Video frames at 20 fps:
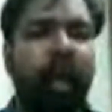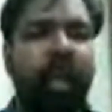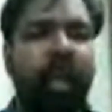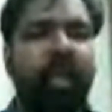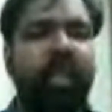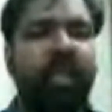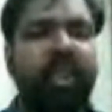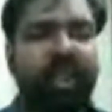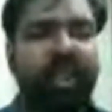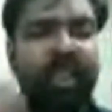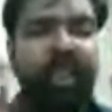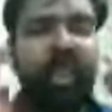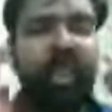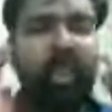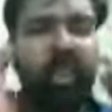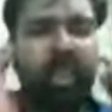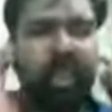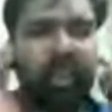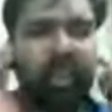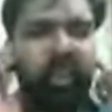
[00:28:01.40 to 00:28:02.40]
children
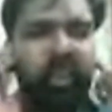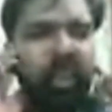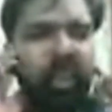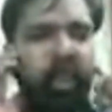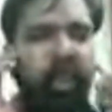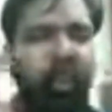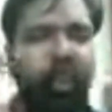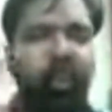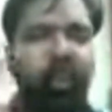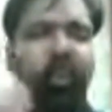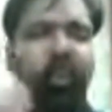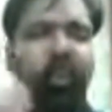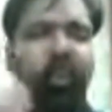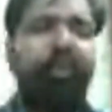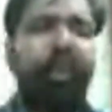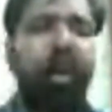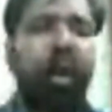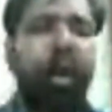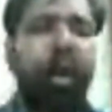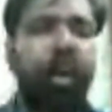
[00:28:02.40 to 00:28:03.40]
were
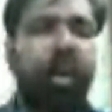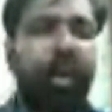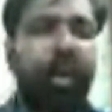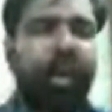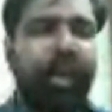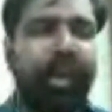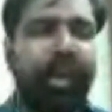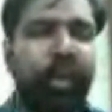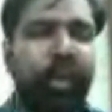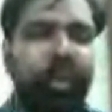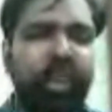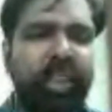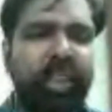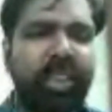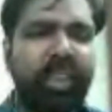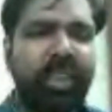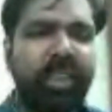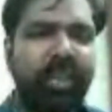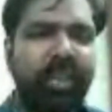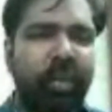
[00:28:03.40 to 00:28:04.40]
born into this
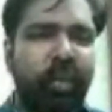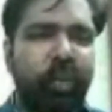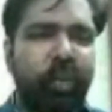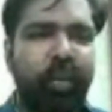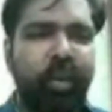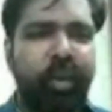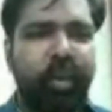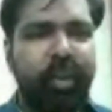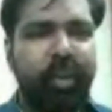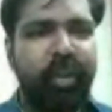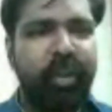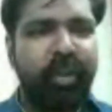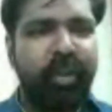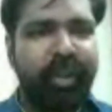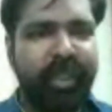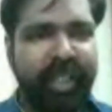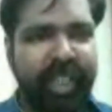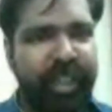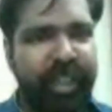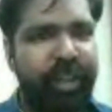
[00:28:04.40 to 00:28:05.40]
nation.